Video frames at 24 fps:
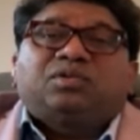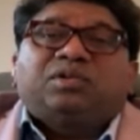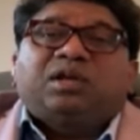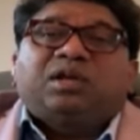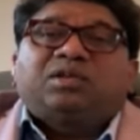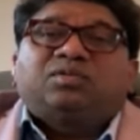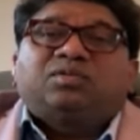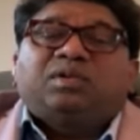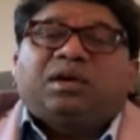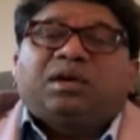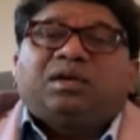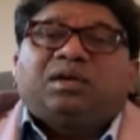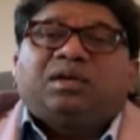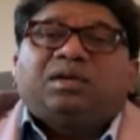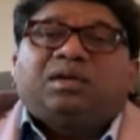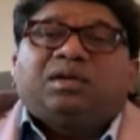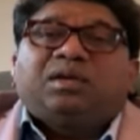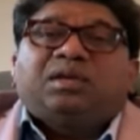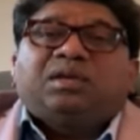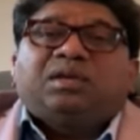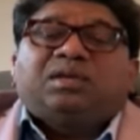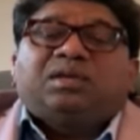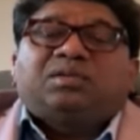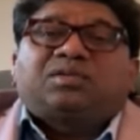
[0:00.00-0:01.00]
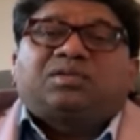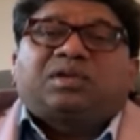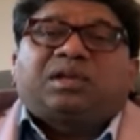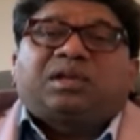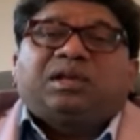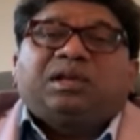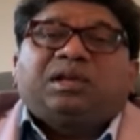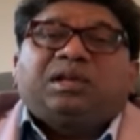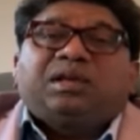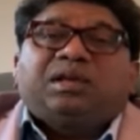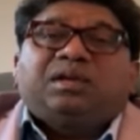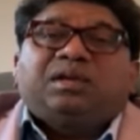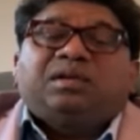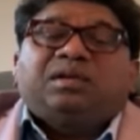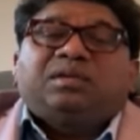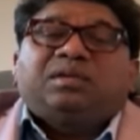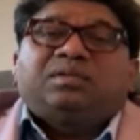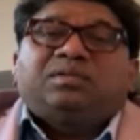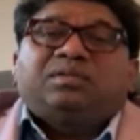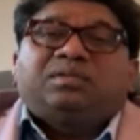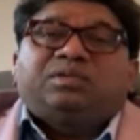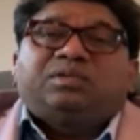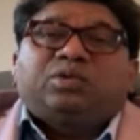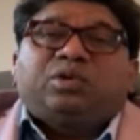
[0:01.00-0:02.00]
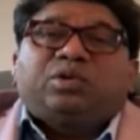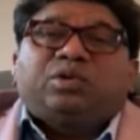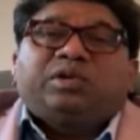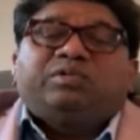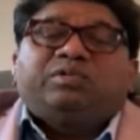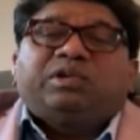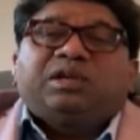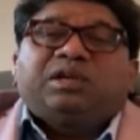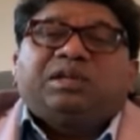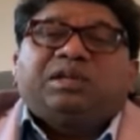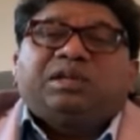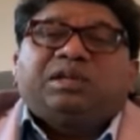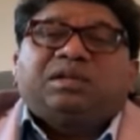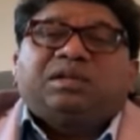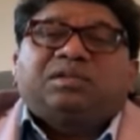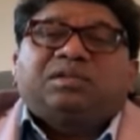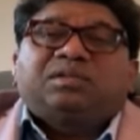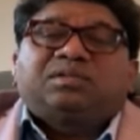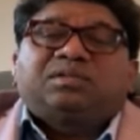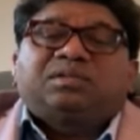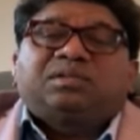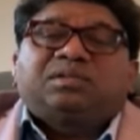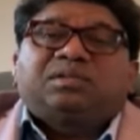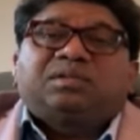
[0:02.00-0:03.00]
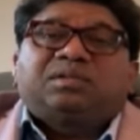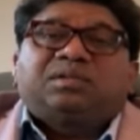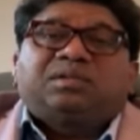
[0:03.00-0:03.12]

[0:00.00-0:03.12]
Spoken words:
So that's why screening, 21 years,